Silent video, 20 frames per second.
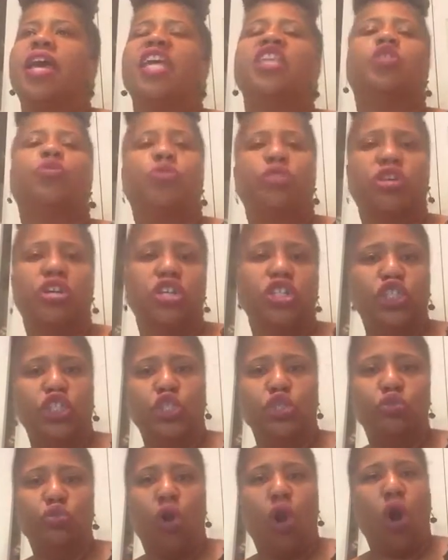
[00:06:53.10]
it's
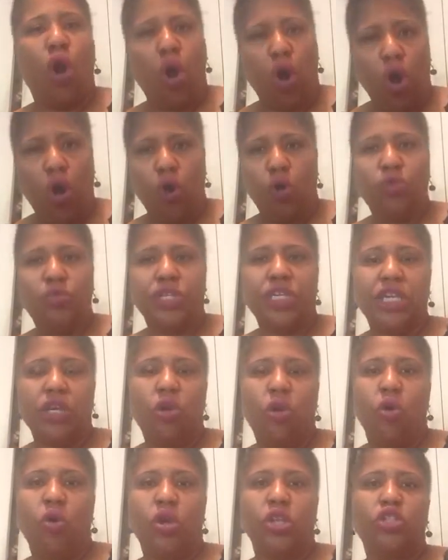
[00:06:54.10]
because you are holding
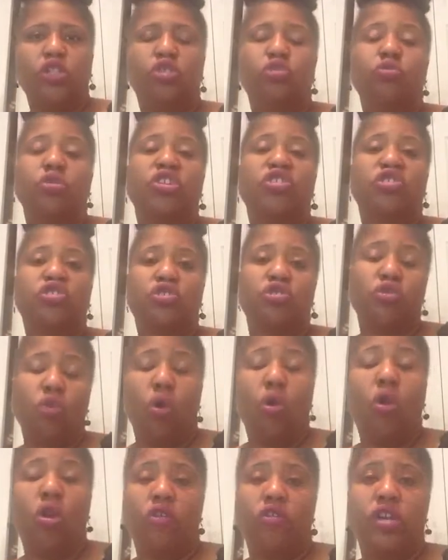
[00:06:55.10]
on to a
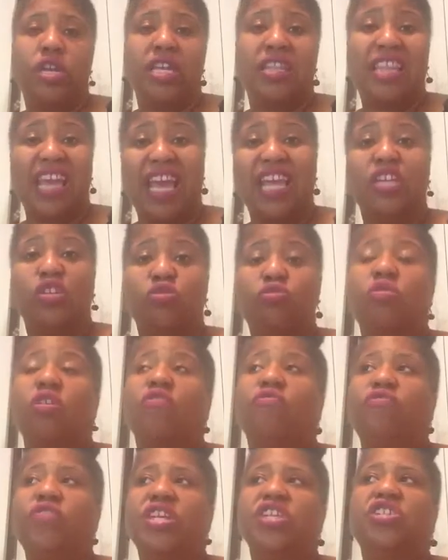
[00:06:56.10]
story that you
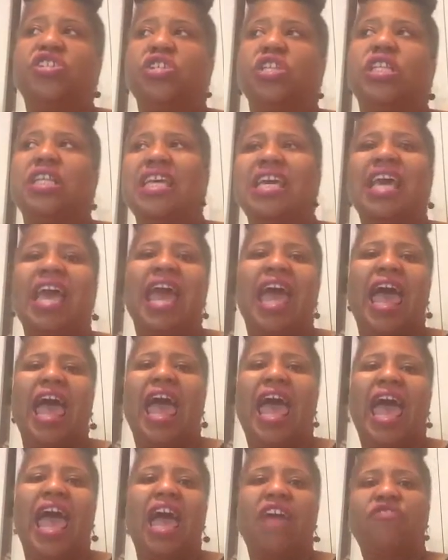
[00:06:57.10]
eventually
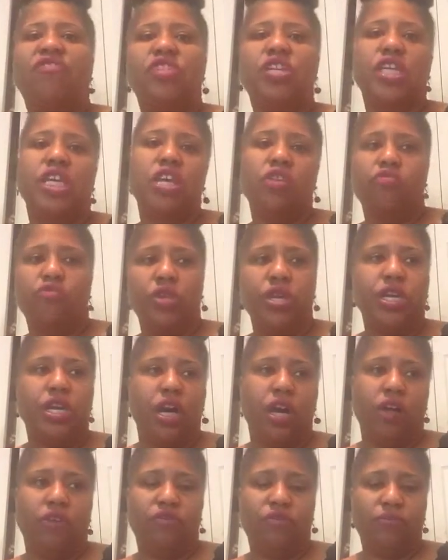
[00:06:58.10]
have to get rid
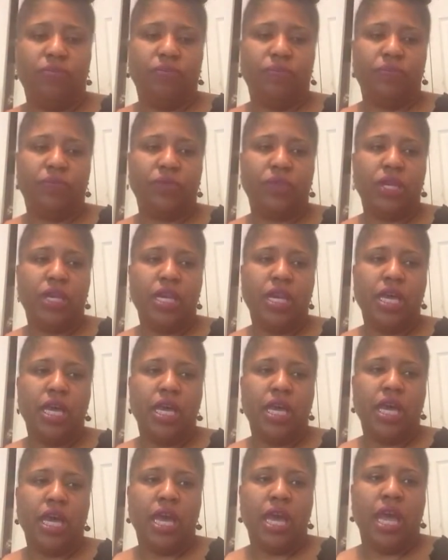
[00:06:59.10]
of.
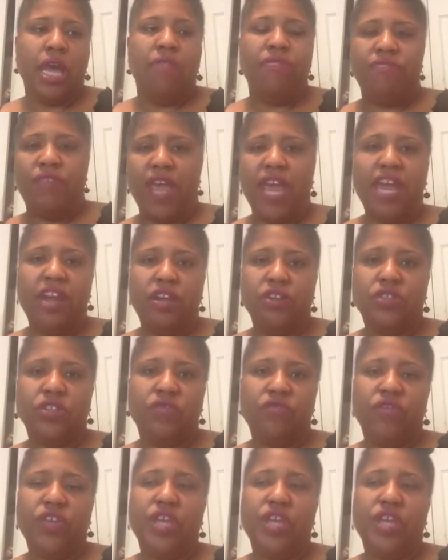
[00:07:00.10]
There's a